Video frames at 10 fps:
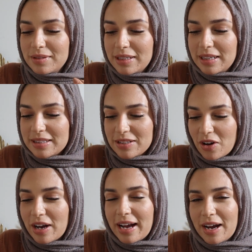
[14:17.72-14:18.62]

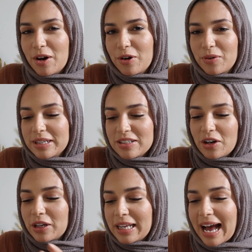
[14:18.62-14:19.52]

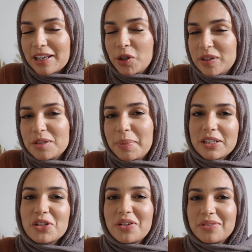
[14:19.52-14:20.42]
an accurate
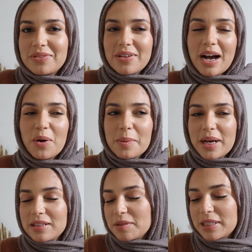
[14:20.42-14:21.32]
depiction of how I
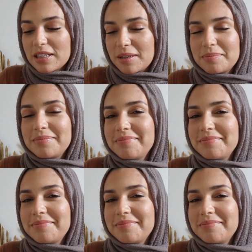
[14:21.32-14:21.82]
balance my time.